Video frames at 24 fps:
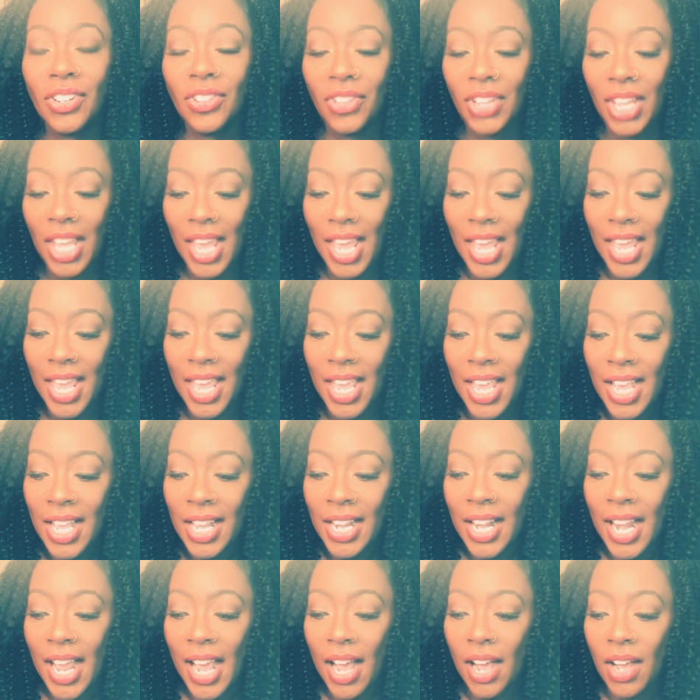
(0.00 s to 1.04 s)
okay?
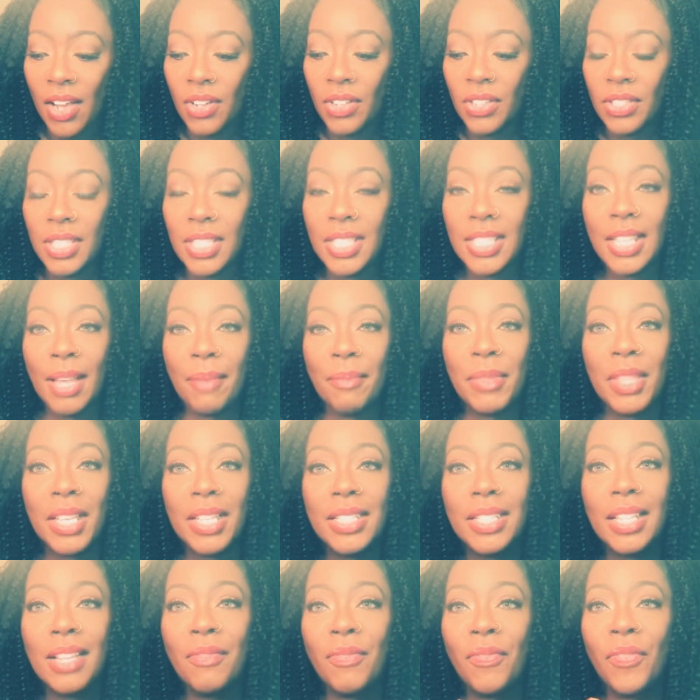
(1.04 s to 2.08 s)
Now,
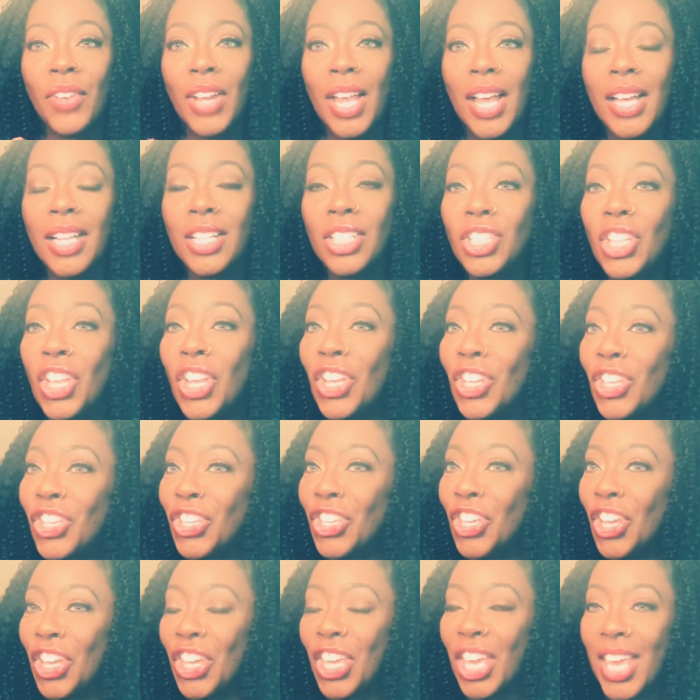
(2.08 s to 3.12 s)
something's in flux.
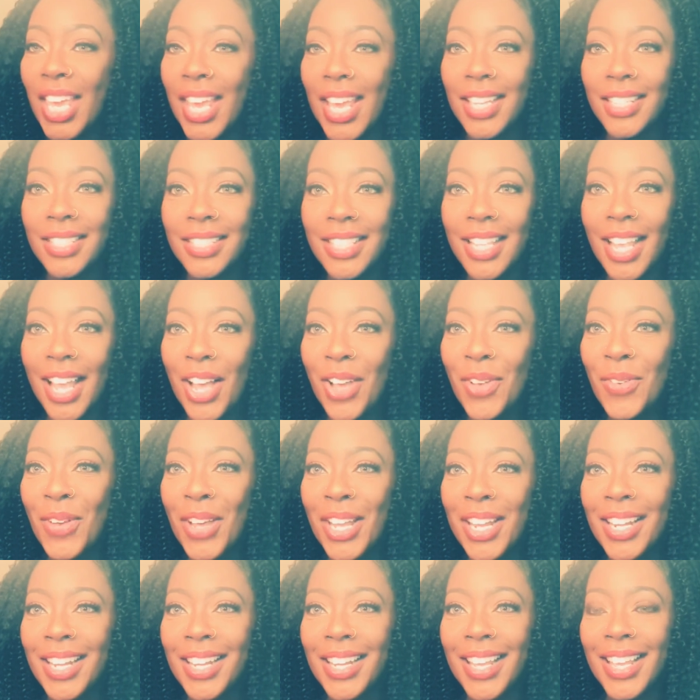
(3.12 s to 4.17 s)
You can't tell
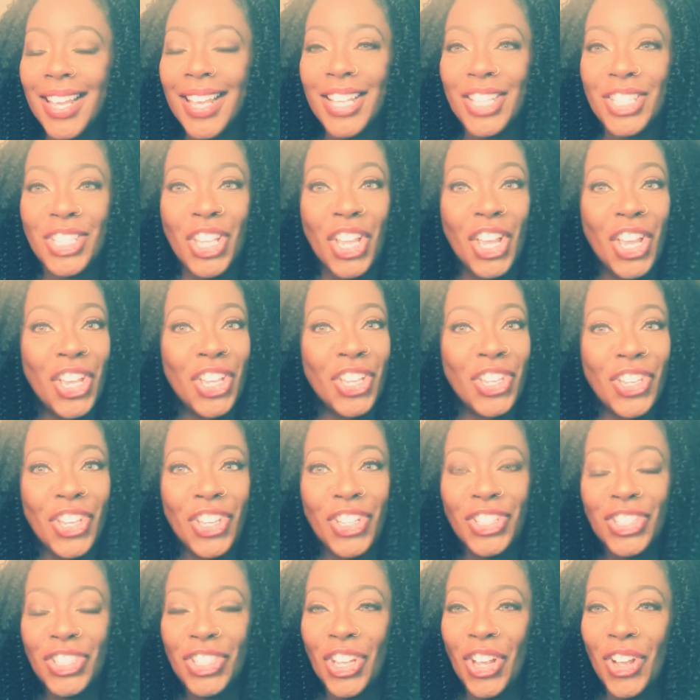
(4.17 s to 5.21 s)
what it is.
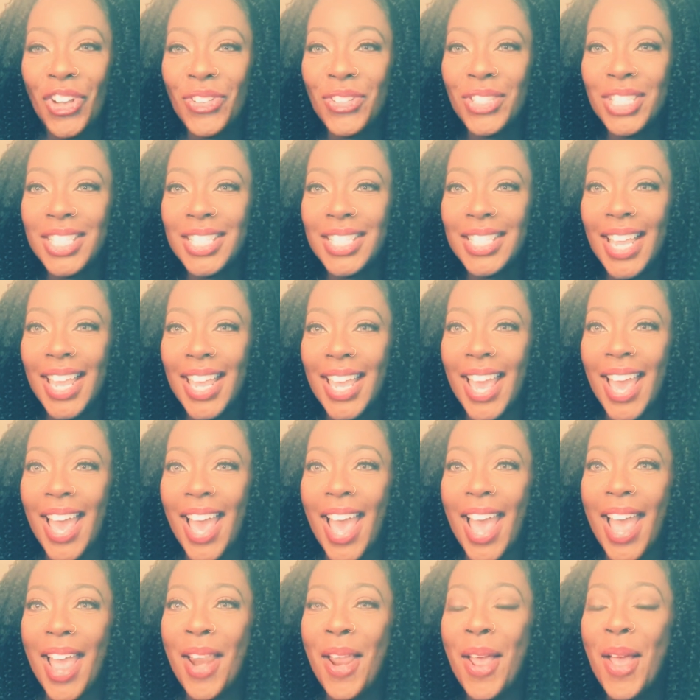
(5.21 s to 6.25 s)
You don't see
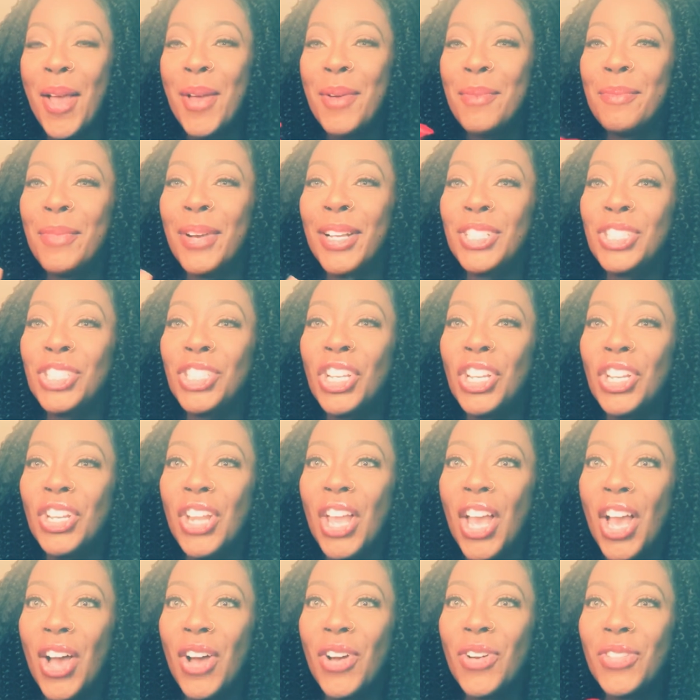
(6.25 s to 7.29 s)
it, but you
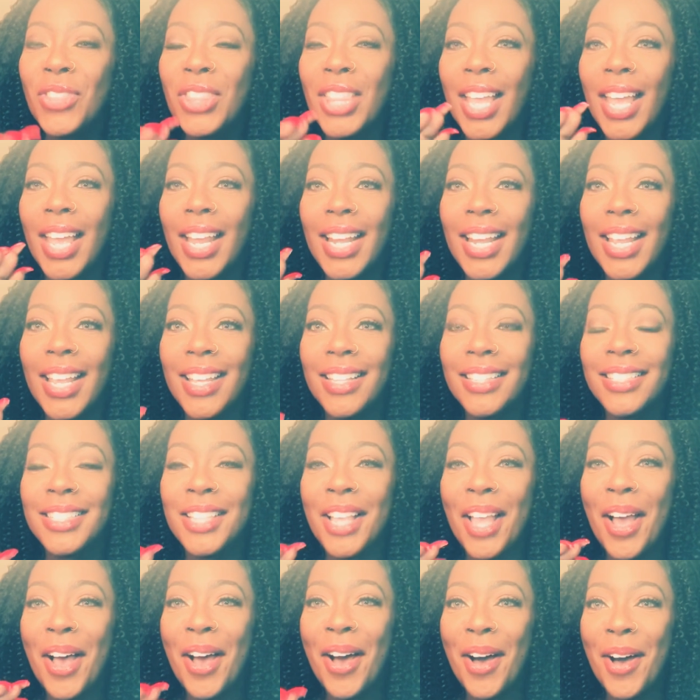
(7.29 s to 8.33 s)
know that it's
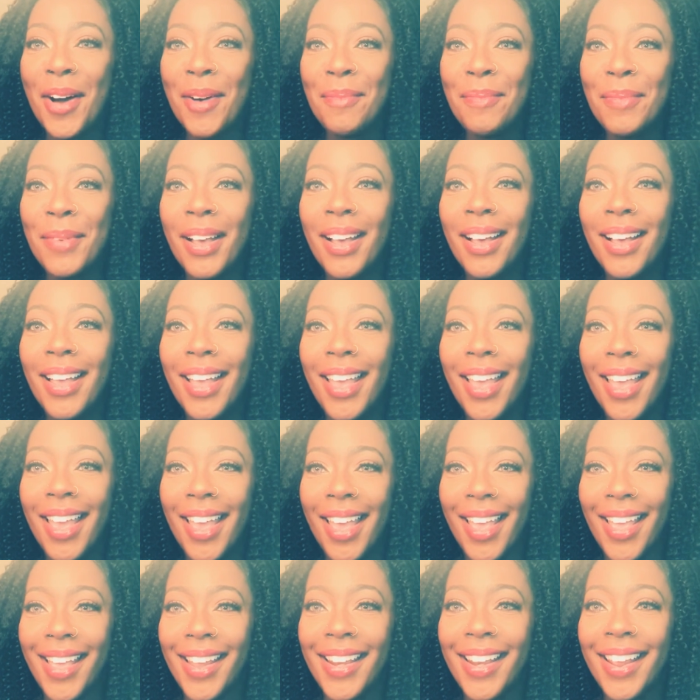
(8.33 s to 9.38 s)
up
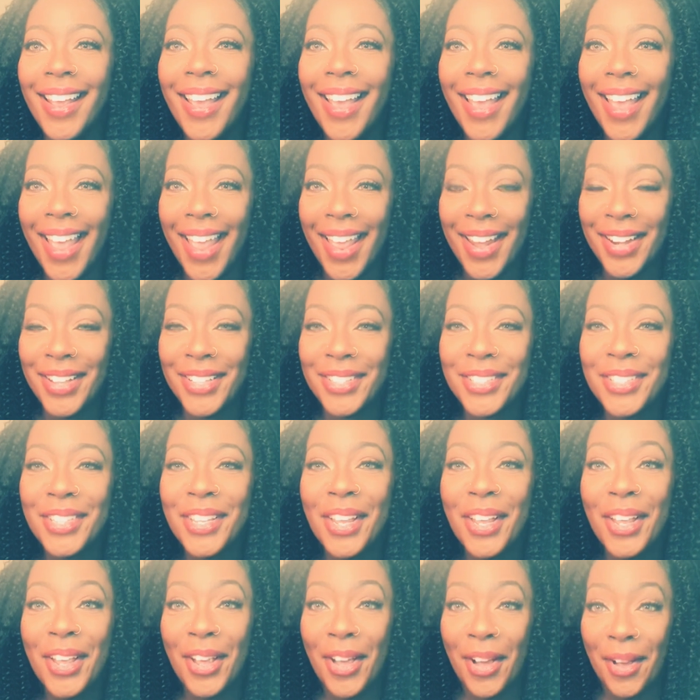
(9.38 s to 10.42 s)
ahead and it's
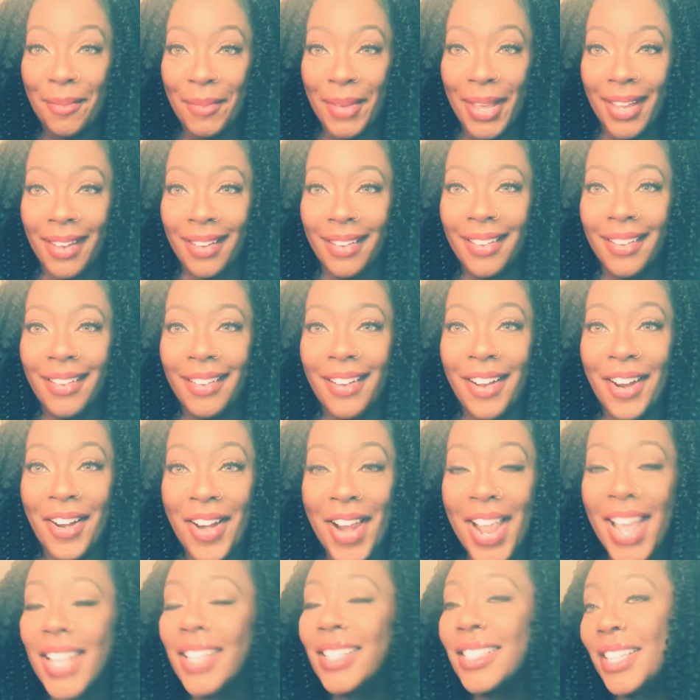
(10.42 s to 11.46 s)
coming. All
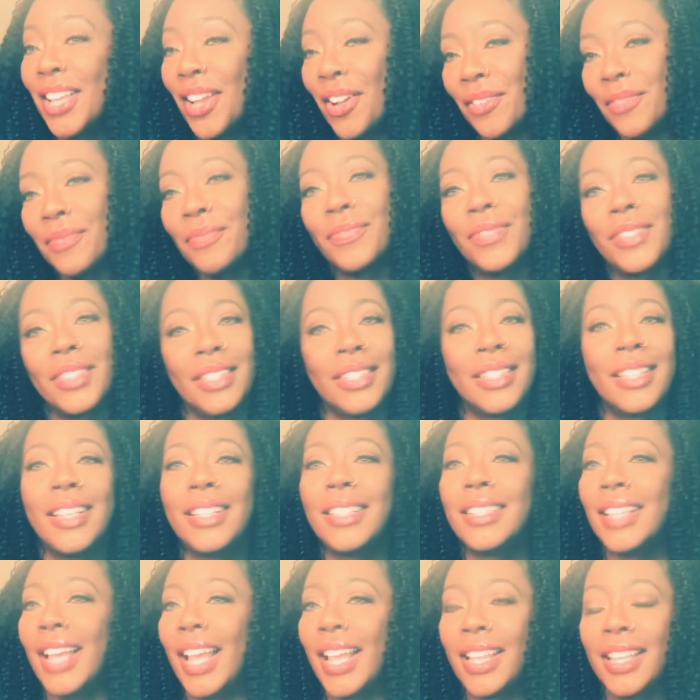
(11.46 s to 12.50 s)
right, so
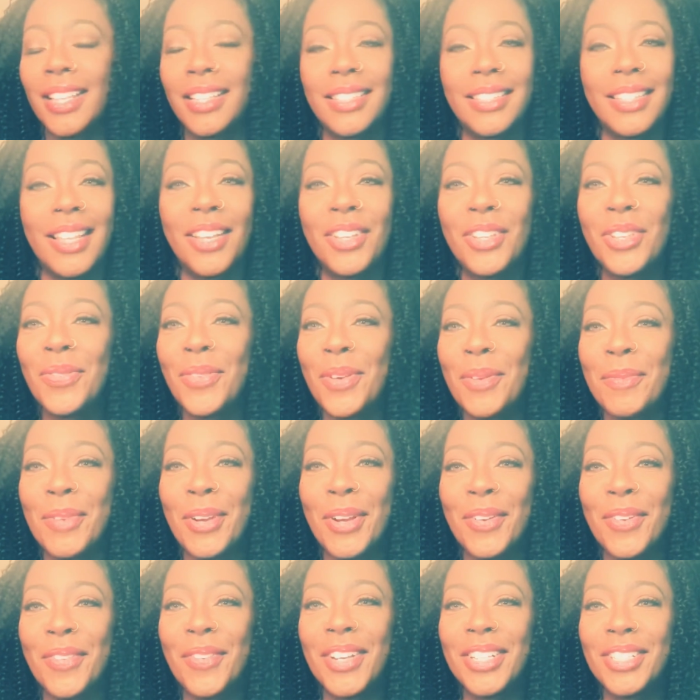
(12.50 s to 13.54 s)
did I tell you what
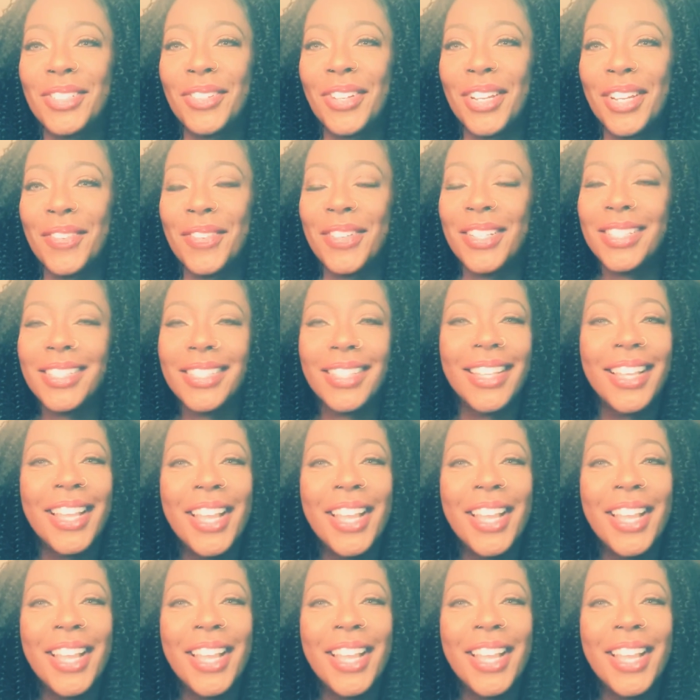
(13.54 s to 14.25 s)
Mercury retrograde was?